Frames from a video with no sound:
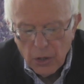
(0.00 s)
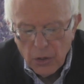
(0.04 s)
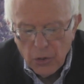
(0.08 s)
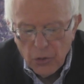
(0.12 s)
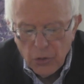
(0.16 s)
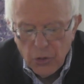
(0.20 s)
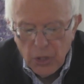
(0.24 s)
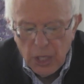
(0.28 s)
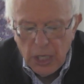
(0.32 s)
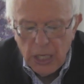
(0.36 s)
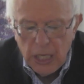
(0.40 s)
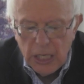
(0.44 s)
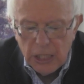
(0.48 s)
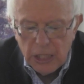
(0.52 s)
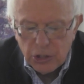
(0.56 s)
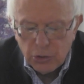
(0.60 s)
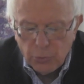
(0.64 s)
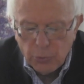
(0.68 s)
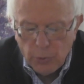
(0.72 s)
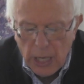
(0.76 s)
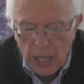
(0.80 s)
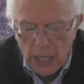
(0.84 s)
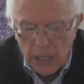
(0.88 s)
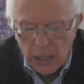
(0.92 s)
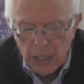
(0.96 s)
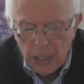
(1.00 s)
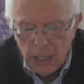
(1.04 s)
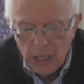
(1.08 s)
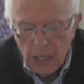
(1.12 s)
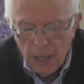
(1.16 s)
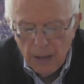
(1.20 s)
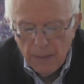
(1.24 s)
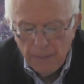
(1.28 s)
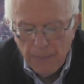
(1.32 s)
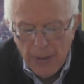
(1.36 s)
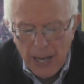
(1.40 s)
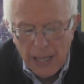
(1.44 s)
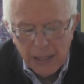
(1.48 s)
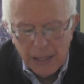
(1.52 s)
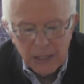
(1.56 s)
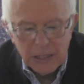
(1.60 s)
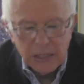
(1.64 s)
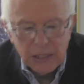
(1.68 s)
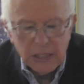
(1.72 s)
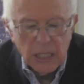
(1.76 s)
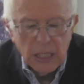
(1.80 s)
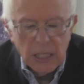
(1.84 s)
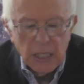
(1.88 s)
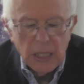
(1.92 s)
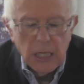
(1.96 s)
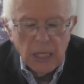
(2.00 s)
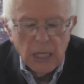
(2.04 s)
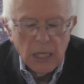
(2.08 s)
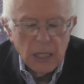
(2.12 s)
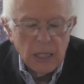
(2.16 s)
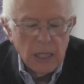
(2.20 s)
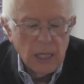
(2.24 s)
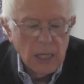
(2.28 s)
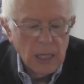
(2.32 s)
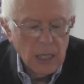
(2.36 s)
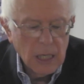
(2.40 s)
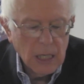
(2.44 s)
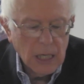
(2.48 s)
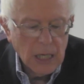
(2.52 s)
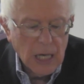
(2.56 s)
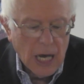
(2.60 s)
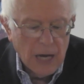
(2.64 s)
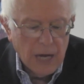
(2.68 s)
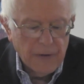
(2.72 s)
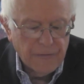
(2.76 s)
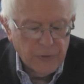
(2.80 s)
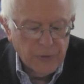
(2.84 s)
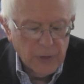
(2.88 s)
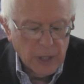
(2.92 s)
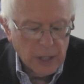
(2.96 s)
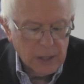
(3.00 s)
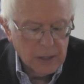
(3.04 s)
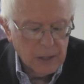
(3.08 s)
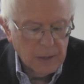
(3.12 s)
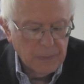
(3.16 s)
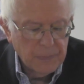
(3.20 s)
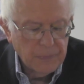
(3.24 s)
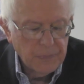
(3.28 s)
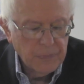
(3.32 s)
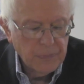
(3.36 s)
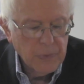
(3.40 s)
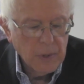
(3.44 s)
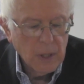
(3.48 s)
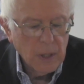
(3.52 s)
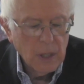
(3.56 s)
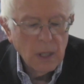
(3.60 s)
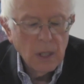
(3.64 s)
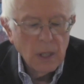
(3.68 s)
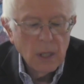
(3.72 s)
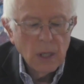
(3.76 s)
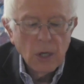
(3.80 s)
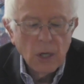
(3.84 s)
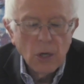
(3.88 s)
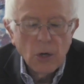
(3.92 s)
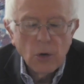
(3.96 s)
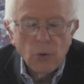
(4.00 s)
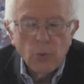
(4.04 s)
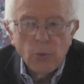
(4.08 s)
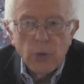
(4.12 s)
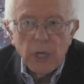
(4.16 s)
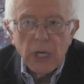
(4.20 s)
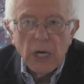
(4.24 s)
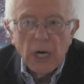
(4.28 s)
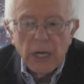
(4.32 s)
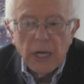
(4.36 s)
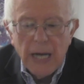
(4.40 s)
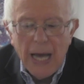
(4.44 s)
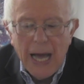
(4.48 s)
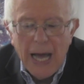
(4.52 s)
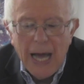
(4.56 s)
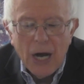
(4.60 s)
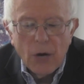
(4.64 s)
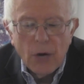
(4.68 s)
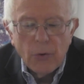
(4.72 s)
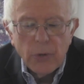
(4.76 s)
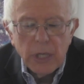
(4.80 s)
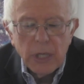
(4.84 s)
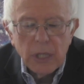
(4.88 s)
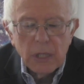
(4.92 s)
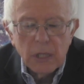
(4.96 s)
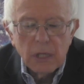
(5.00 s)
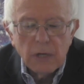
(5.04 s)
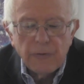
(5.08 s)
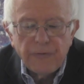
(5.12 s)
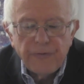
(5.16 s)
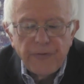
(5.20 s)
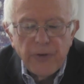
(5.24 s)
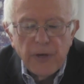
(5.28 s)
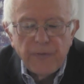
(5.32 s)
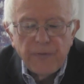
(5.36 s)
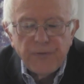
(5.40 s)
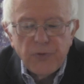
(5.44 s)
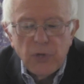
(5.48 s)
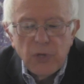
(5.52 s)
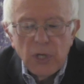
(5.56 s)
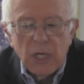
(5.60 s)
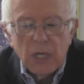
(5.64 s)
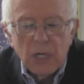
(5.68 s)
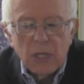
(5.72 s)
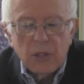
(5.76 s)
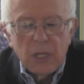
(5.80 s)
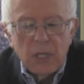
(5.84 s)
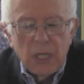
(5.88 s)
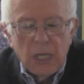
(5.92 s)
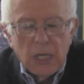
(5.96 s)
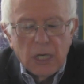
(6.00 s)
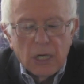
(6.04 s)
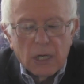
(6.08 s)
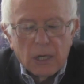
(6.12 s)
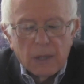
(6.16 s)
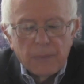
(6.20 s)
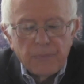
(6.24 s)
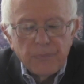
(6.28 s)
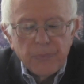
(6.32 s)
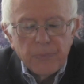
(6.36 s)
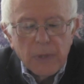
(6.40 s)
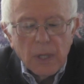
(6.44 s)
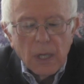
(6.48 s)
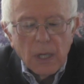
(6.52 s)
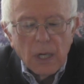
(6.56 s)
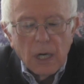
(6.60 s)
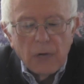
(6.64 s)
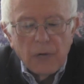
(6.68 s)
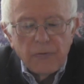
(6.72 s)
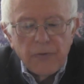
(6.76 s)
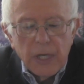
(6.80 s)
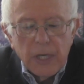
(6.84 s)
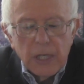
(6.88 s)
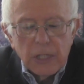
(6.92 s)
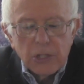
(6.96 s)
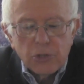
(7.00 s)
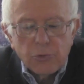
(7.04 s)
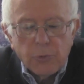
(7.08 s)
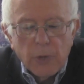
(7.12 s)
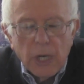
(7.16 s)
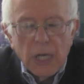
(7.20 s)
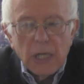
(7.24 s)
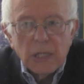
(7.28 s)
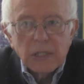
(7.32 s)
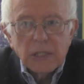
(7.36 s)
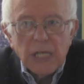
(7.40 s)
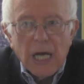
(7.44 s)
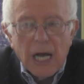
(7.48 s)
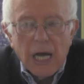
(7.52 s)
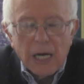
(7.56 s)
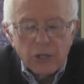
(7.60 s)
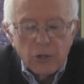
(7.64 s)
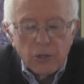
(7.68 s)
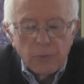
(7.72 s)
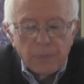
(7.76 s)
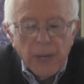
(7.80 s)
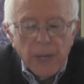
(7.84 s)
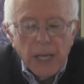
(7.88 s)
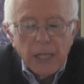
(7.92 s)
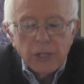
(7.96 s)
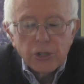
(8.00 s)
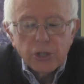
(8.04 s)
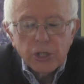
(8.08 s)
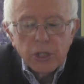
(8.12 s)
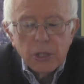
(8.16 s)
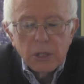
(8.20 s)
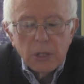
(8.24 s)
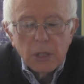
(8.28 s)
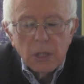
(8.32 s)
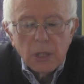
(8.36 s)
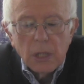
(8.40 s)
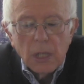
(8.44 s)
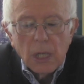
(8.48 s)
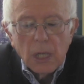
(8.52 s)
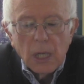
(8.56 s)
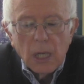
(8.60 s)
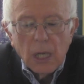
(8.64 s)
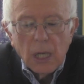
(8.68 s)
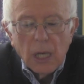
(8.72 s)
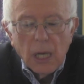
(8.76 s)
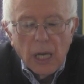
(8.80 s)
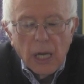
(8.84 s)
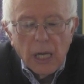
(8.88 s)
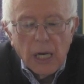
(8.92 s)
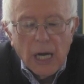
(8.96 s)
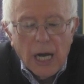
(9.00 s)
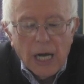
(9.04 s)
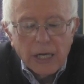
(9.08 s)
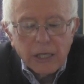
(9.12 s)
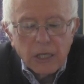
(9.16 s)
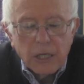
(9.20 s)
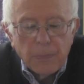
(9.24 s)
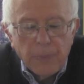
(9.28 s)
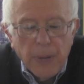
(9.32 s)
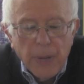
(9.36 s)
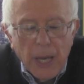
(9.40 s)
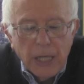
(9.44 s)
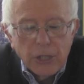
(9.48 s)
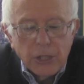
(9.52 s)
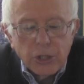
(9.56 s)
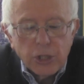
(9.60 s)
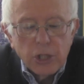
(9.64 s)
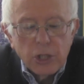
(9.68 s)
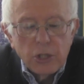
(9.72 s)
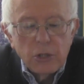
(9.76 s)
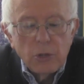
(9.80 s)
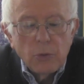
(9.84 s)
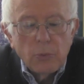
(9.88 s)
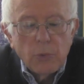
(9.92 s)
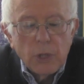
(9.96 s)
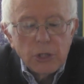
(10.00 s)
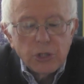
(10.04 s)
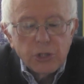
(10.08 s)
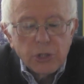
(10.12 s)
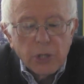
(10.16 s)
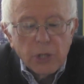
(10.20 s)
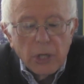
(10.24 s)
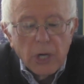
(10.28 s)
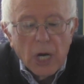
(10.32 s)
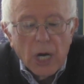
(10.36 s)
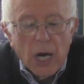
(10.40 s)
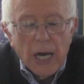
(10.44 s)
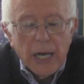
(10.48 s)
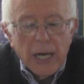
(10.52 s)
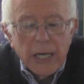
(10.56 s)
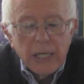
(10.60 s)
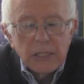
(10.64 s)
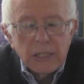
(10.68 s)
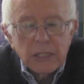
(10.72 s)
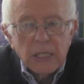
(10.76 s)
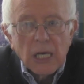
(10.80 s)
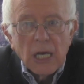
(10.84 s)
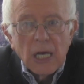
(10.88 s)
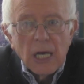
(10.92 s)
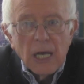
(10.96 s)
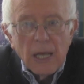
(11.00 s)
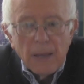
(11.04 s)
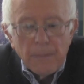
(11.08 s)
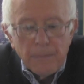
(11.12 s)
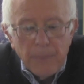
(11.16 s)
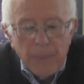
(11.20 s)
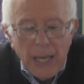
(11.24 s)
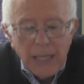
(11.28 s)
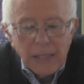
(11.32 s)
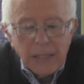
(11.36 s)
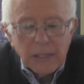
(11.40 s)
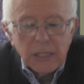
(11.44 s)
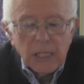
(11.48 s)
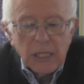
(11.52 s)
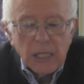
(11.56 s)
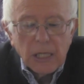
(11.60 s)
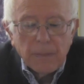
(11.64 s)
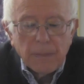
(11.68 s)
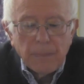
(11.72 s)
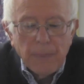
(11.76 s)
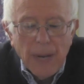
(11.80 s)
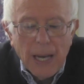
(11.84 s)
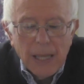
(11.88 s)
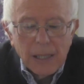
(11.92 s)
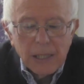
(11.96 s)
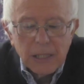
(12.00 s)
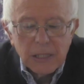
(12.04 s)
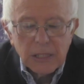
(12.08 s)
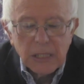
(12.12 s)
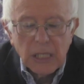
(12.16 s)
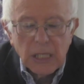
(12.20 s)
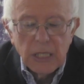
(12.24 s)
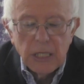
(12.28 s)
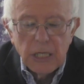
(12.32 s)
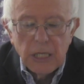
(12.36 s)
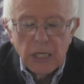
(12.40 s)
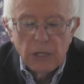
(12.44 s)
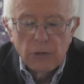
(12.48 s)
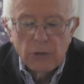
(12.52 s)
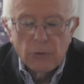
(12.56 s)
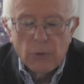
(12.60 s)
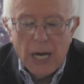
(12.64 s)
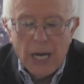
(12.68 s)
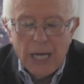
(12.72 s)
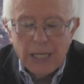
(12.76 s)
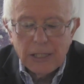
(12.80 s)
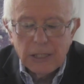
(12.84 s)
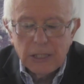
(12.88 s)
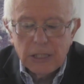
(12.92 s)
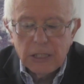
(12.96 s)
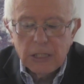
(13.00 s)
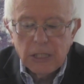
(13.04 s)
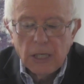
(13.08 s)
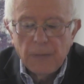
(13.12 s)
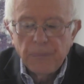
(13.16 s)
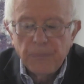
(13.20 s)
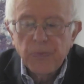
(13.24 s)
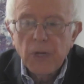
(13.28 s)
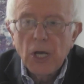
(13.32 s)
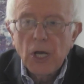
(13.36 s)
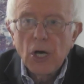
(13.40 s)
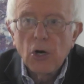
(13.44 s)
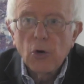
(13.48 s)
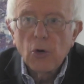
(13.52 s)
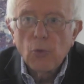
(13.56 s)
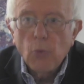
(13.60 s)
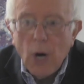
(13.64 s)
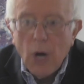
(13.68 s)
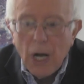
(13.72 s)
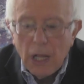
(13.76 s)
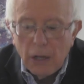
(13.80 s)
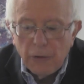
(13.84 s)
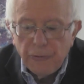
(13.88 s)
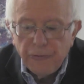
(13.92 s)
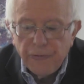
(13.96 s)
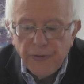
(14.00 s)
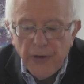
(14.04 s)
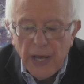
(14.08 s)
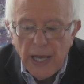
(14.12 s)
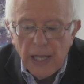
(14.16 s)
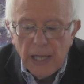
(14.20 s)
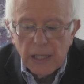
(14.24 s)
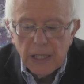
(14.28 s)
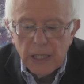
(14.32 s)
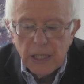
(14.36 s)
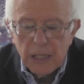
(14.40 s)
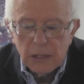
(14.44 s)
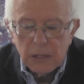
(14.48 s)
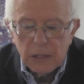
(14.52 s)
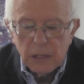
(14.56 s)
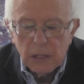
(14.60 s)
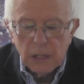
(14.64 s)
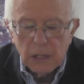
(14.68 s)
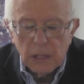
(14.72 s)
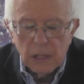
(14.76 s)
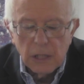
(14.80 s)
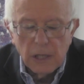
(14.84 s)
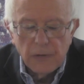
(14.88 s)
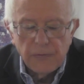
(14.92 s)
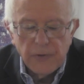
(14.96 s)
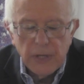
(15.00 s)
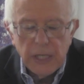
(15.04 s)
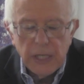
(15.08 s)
the Israeli-Palestinian conflict. We are now in the 50th year of Israel's occupation, an occupation which denies basic Palestinian rights while failing to deliver